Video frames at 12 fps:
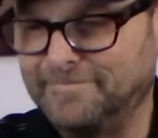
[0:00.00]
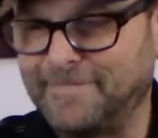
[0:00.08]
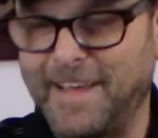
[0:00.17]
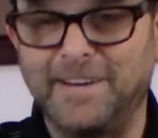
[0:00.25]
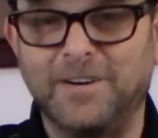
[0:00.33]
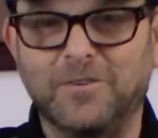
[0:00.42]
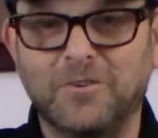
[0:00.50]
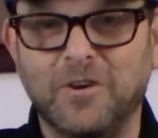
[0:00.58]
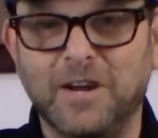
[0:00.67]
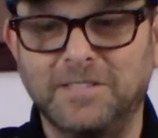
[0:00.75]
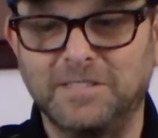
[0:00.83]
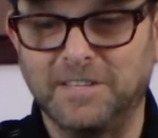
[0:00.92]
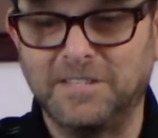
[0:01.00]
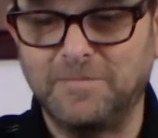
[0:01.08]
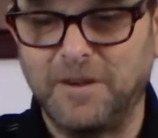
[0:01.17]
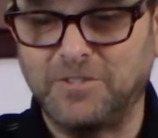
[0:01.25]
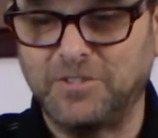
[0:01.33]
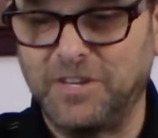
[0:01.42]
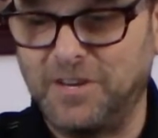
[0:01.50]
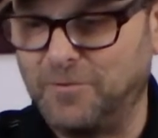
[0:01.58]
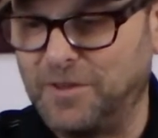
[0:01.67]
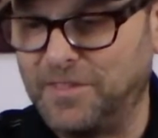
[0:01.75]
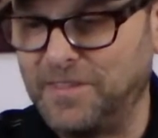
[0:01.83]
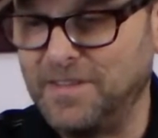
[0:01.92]
I know, crazy, especially
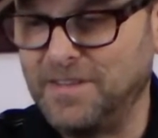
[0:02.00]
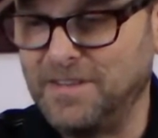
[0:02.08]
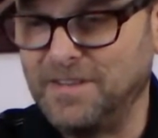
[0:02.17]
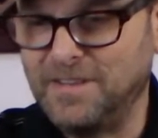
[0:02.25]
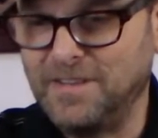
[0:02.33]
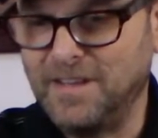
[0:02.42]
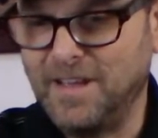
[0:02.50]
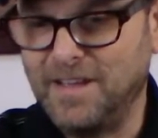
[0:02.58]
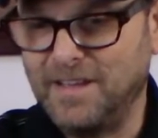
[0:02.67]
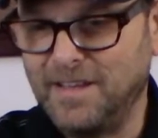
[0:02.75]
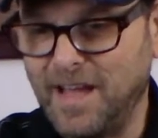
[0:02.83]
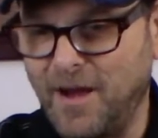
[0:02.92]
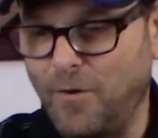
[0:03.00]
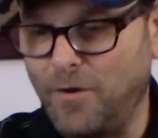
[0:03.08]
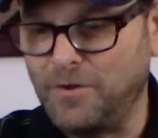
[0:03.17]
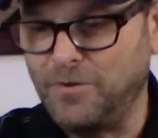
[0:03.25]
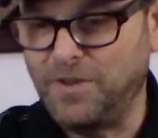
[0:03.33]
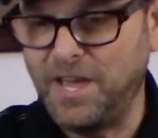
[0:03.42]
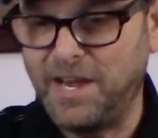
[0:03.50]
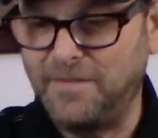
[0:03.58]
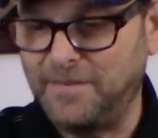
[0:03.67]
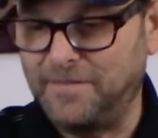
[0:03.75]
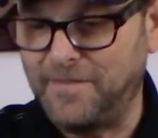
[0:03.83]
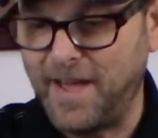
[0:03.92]
with how you
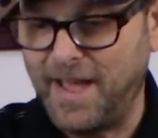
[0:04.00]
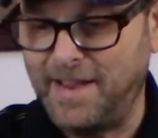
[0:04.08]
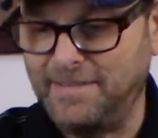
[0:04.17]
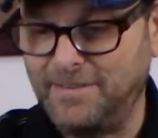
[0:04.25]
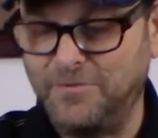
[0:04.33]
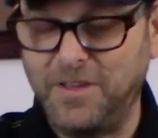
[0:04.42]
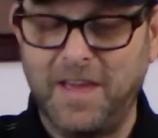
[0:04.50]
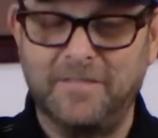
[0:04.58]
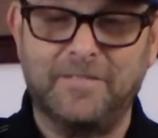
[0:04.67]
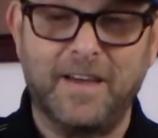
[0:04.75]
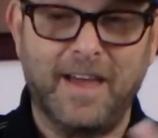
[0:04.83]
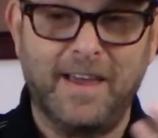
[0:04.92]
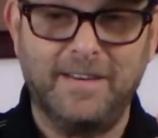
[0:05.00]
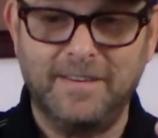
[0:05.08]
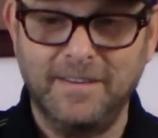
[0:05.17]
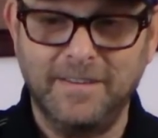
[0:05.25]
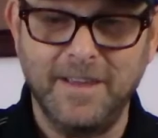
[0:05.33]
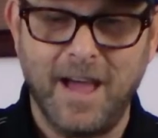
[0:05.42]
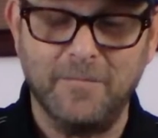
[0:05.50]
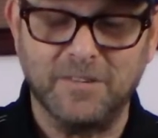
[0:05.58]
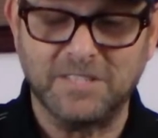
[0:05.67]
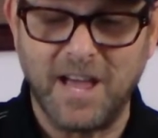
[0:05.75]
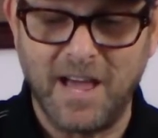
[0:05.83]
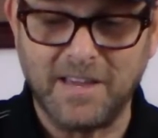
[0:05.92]
can't find
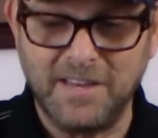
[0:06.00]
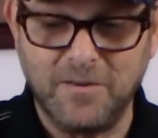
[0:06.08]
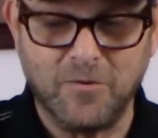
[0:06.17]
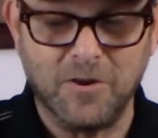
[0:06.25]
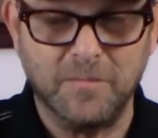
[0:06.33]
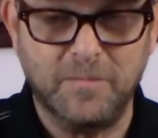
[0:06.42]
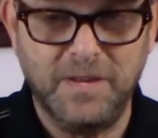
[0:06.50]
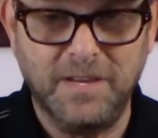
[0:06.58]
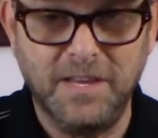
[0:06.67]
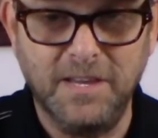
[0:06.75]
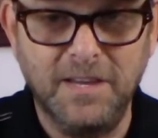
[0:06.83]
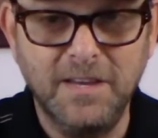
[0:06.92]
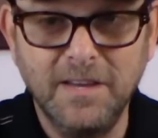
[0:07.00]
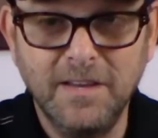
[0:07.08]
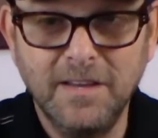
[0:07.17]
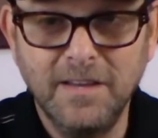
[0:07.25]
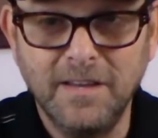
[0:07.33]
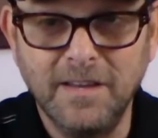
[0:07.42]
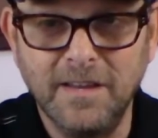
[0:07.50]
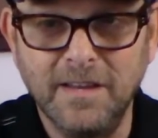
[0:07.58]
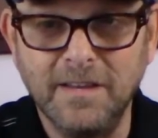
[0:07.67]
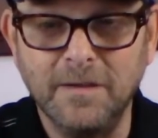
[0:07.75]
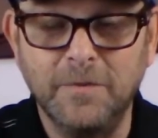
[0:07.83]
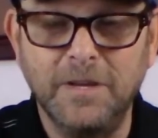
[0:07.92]
Yamazaki or Hibiki
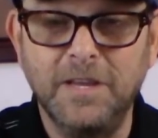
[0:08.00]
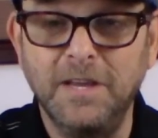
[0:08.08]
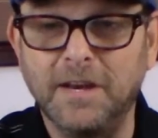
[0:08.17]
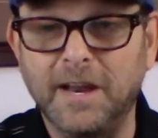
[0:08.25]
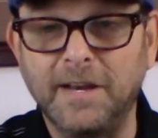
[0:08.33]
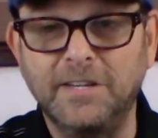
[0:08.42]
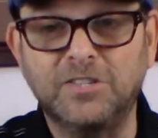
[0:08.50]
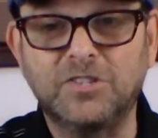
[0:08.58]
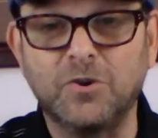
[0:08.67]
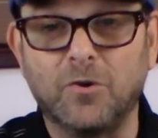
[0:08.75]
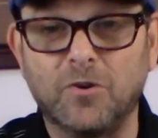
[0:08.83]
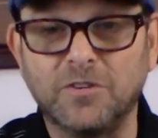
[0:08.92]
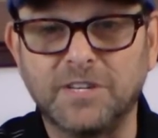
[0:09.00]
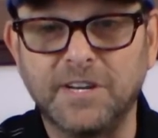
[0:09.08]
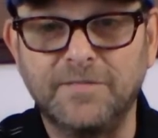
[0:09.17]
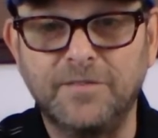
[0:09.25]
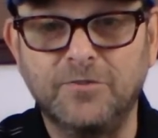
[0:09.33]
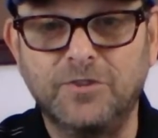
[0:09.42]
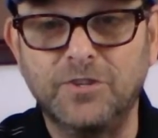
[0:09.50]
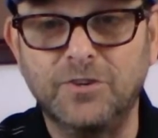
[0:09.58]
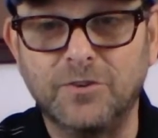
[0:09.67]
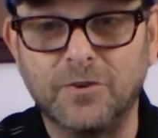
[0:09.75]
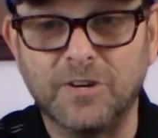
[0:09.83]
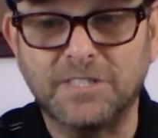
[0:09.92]
in any stores, and if you
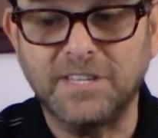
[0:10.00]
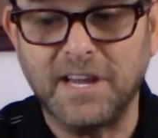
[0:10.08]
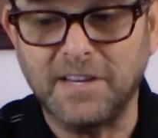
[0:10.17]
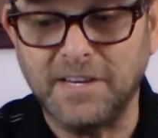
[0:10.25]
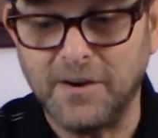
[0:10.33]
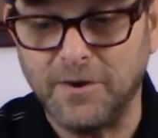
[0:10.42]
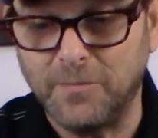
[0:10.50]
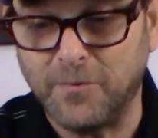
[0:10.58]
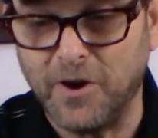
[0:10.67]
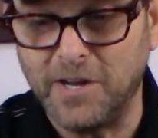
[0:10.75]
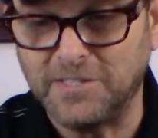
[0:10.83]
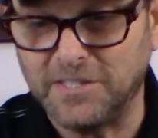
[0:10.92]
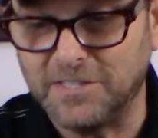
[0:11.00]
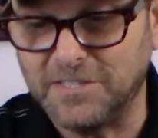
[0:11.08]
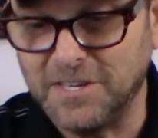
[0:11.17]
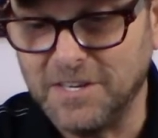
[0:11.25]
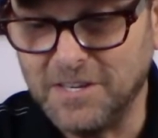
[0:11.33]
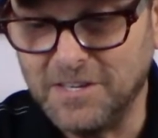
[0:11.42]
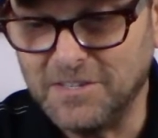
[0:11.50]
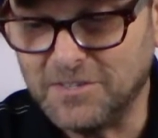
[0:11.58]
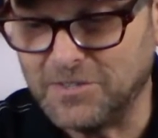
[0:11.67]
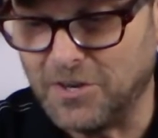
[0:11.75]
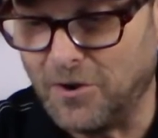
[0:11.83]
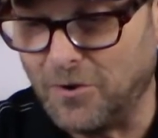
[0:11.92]
do, they're at secondary prices.
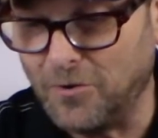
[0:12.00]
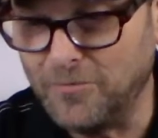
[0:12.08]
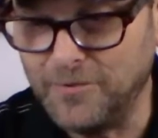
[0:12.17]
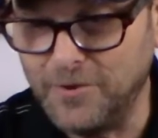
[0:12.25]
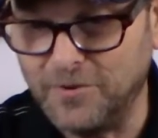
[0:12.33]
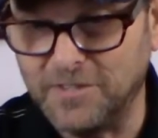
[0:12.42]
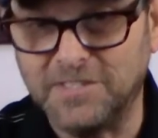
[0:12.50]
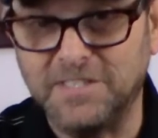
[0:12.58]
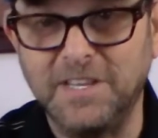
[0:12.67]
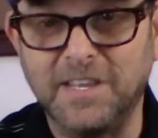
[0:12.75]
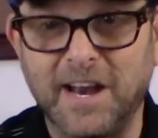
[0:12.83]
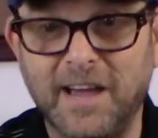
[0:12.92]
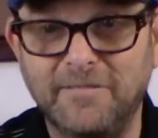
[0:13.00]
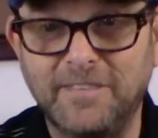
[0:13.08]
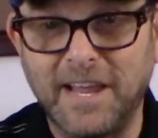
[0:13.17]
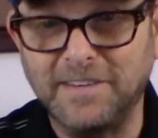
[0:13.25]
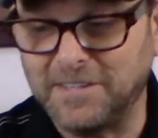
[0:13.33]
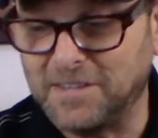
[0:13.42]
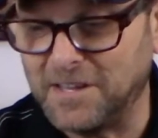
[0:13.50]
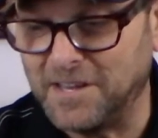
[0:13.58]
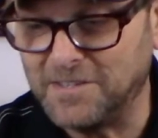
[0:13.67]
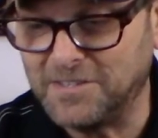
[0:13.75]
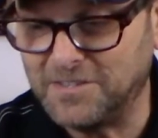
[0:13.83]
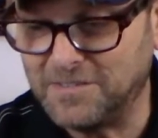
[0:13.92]
So you can see that I've dented the